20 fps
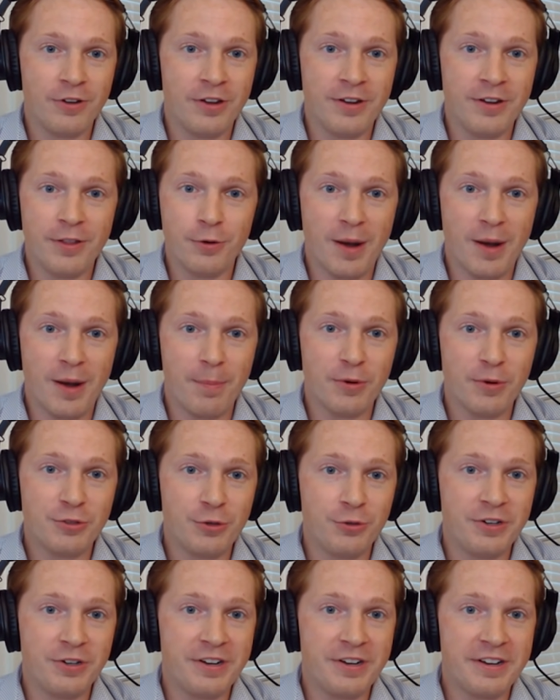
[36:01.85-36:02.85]
another
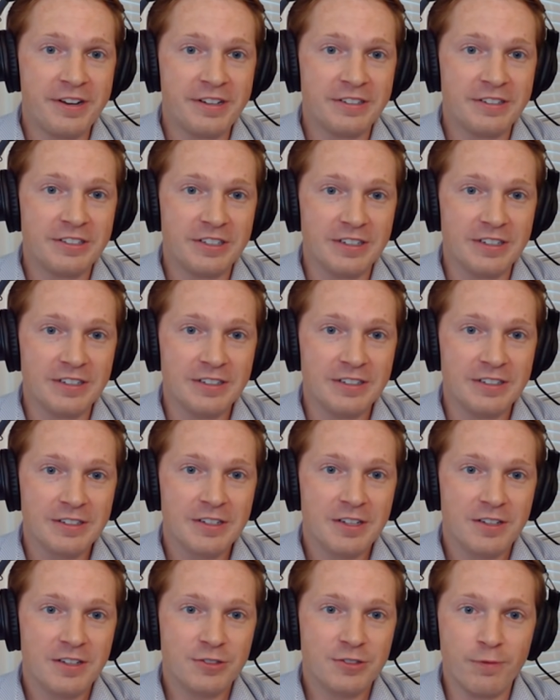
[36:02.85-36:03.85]
opportunity to
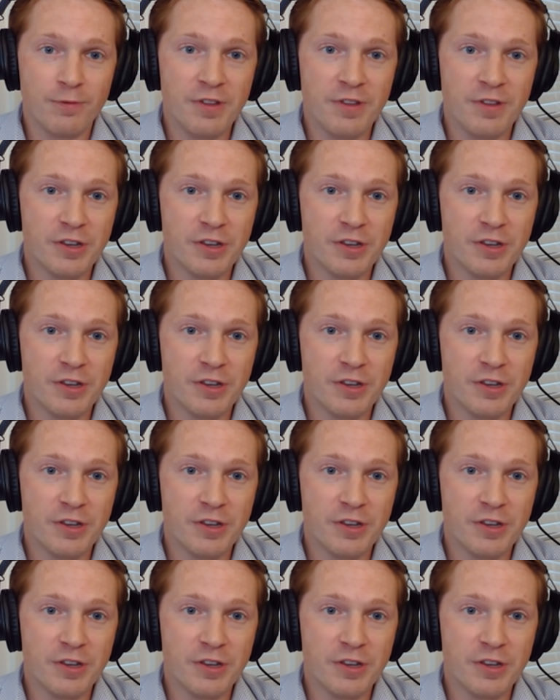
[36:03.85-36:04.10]
serve